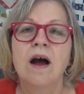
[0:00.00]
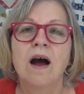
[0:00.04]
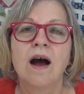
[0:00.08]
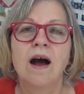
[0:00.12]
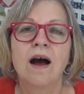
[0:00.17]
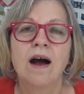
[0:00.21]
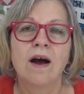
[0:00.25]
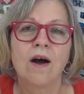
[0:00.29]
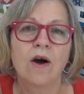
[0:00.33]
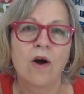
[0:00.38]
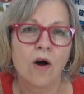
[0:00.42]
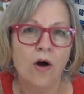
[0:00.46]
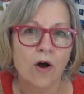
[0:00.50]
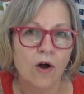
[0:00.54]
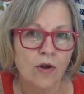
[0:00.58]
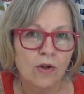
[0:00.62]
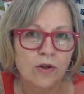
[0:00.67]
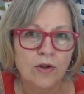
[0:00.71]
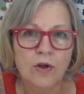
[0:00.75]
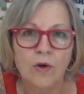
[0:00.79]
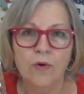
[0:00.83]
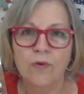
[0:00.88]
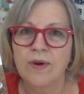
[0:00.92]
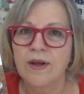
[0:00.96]
Uh, all
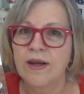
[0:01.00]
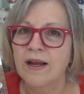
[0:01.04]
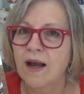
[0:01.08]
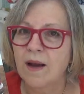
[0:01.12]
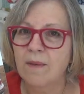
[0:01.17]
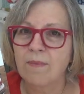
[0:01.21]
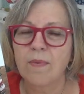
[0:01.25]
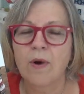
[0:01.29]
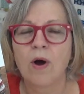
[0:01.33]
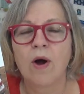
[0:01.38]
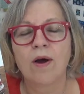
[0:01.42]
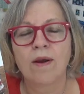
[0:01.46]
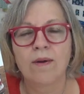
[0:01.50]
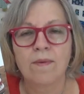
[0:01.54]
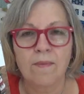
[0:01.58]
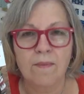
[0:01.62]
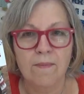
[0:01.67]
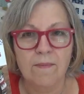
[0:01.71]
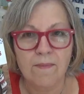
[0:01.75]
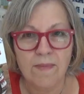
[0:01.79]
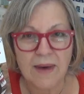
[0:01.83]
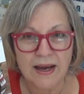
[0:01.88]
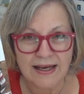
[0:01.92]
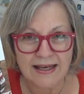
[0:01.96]
loading up
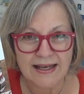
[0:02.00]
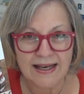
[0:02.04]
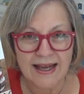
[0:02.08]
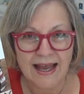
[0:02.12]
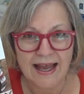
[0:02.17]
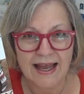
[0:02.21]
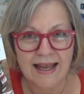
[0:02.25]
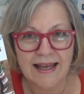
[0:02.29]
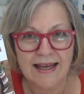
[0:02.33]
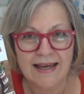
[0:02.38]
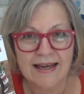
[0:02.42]
on Monday.